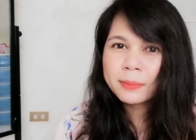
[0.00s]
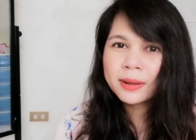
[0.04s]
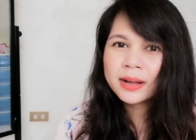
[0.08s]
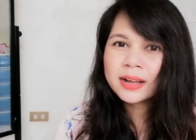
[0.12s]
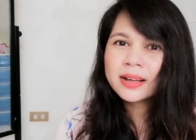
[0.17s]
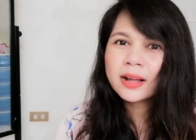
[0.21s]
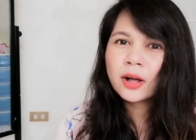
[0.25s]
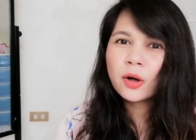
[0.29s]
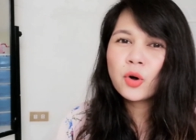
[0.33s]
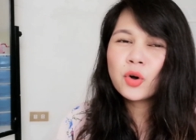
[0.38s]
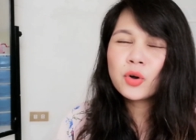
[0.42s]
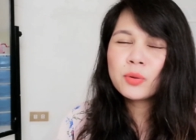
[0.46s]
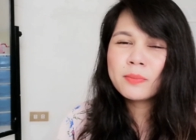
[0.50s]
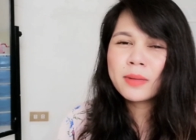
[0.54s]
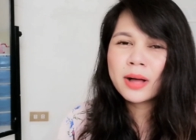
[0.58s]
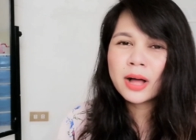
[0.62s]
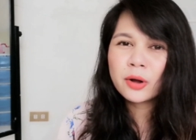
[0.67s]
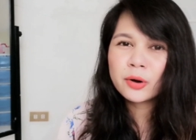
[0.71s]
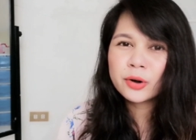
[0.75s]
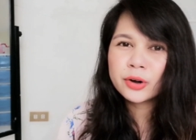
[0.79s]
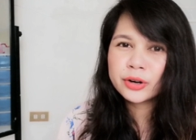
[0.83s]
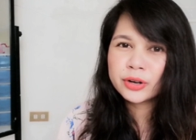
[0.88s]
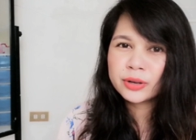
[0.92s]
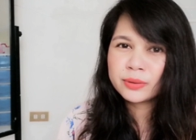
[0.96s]

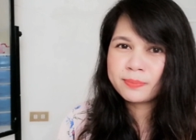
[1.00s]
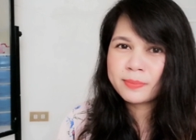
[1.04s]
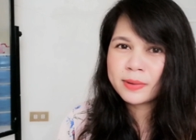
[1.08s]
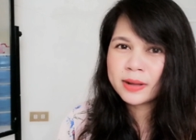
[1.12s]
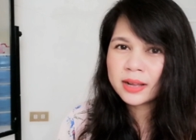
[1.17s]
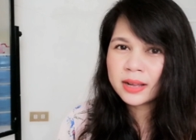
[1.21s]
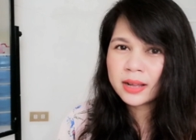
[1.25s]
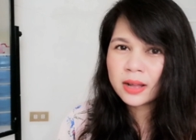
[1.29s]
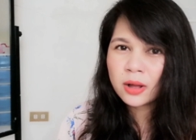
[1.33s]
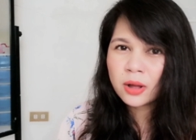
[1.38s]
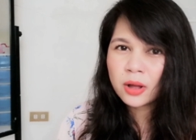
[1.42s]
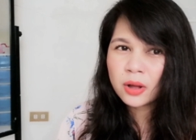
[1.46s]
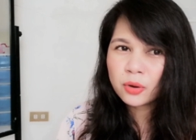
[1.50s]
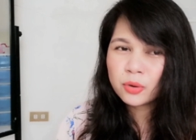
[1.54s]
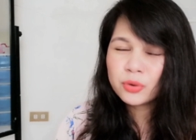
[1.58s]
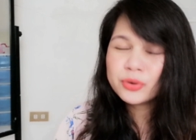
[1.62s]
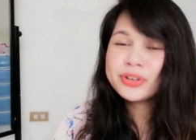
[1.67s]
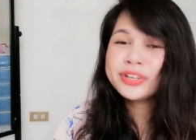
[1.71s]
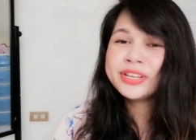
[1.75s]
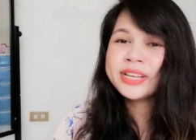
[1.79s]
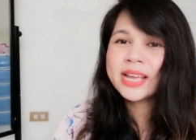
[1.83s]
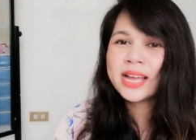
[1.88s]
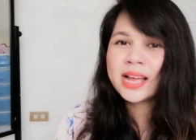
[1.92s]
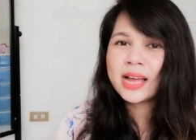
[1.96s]
pagkaugma or
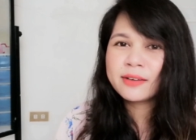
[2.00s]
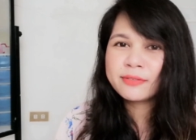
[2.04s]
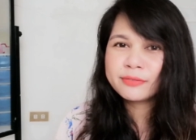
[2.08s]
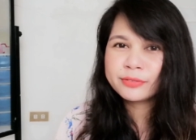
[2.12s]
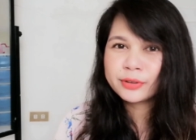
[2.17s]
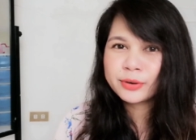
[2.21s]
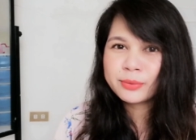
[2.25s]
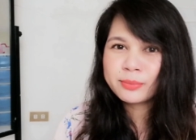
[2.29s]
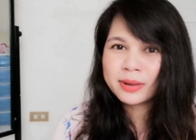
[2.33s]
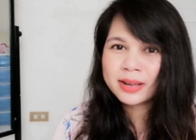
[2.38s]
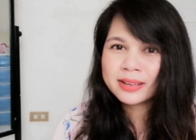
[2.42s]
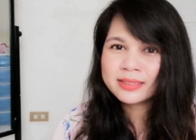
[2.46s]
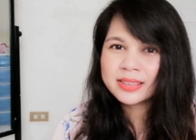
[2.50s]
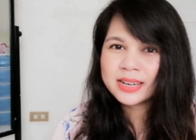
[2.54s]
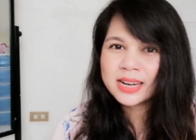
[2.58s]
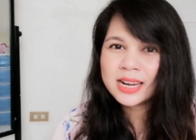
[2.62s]
pagkaunya after mga